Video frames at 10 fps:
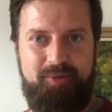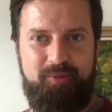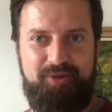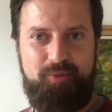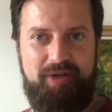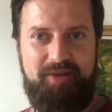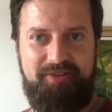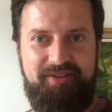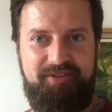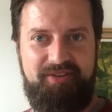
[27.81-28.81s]
which round
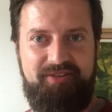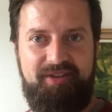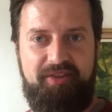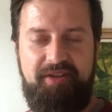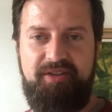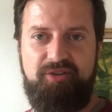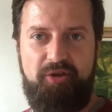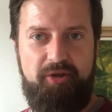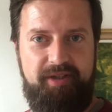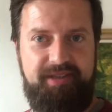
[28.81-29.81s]
this is, I think it's
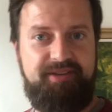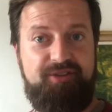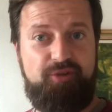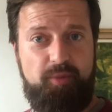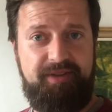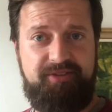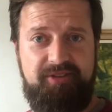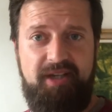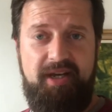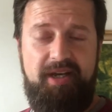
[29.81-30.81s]
early in the Swiss
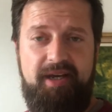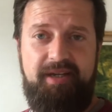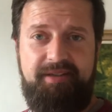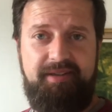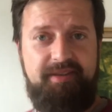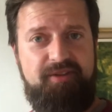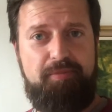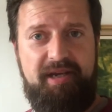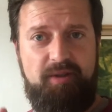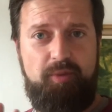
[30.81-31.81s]
and in this
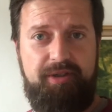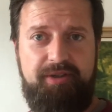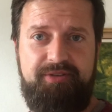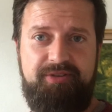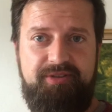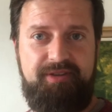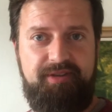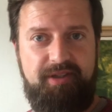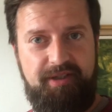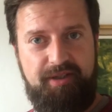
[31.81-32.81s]
battle we're going to see uh,